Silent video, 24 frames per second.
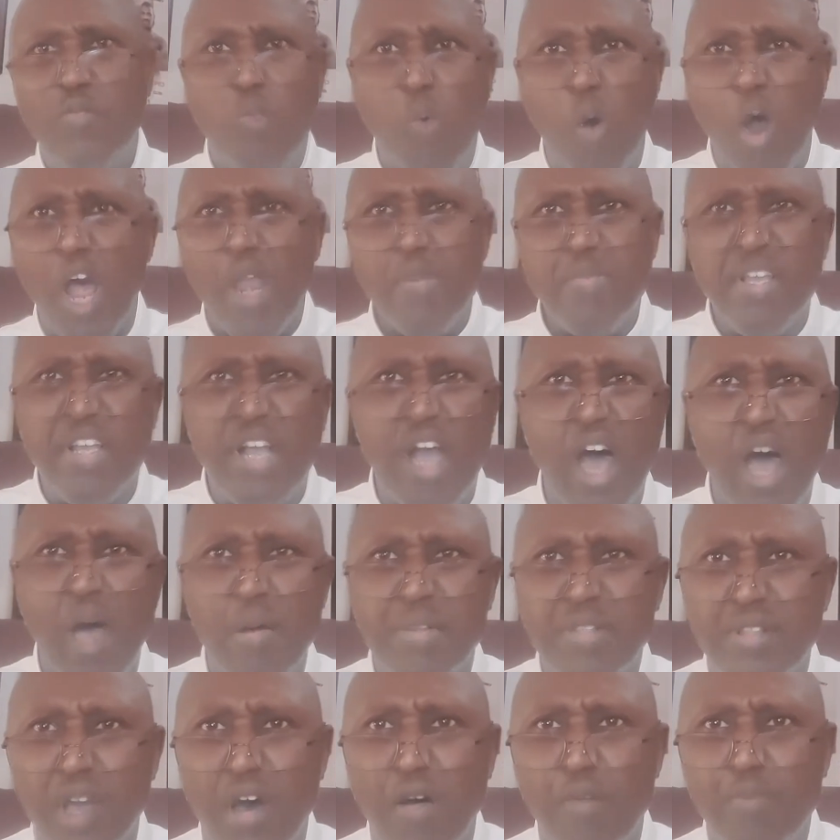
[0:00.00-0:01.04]
wannabe
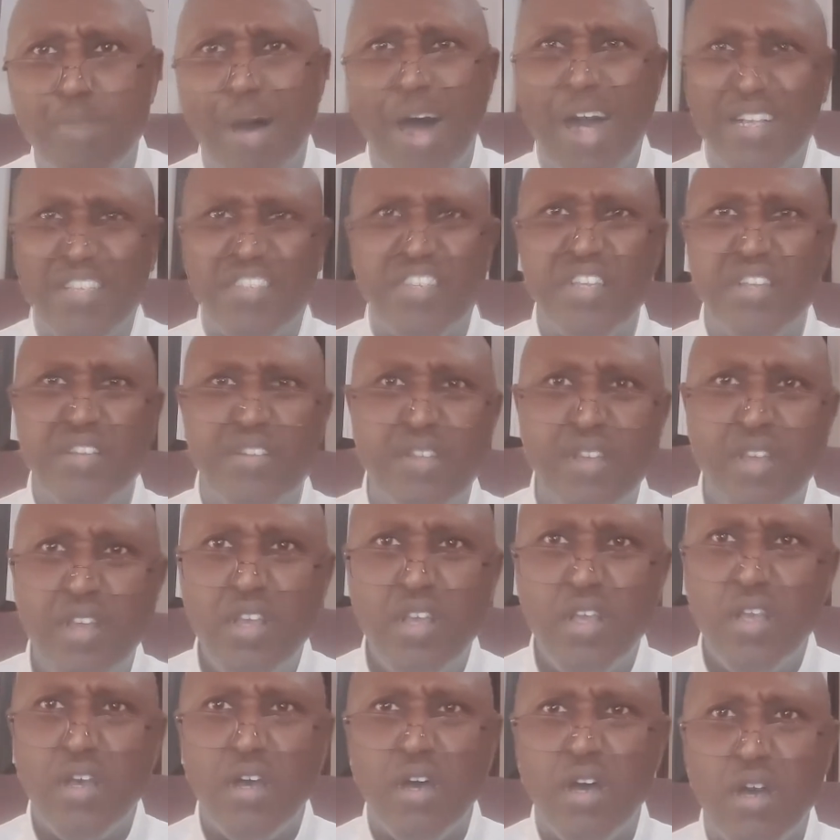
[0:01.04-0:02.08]
comic or uh, boxing
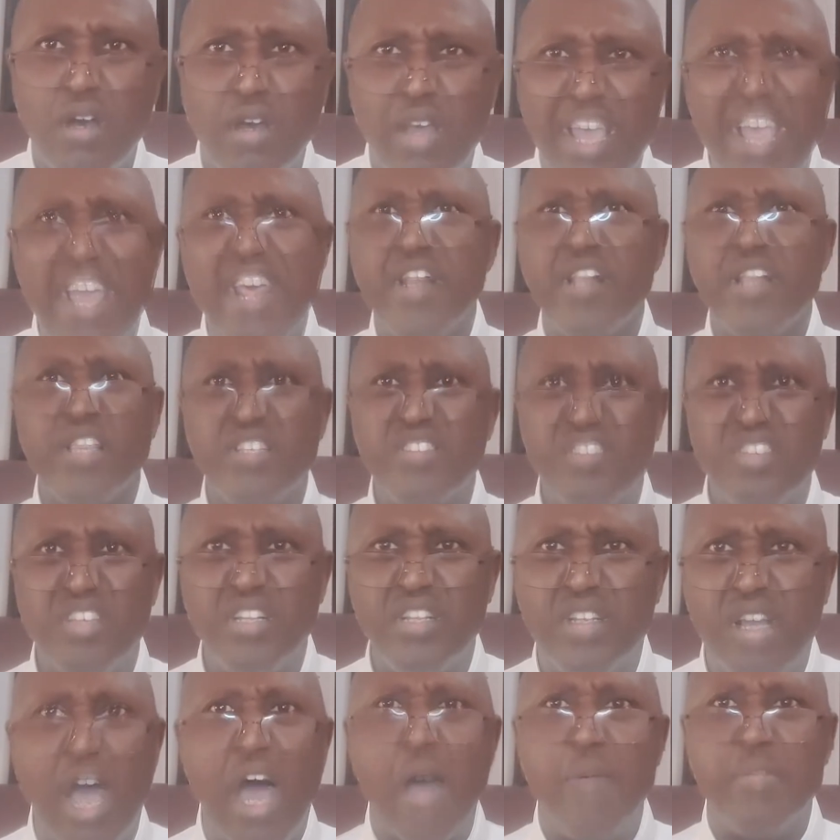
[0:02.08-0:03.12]
uh, analysts
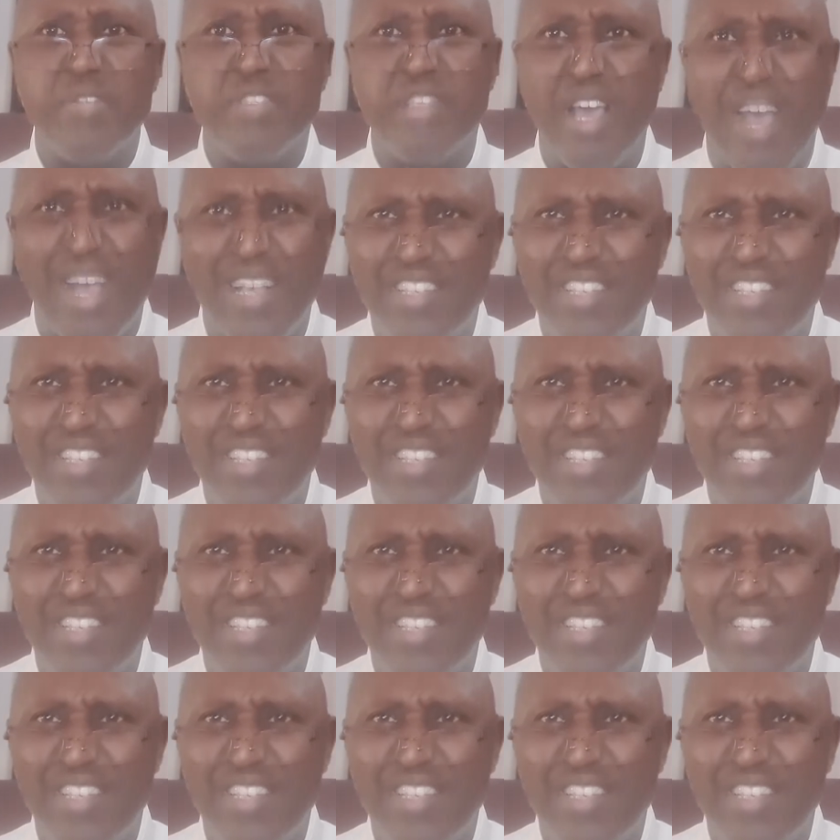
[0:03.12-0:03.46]
and commentary.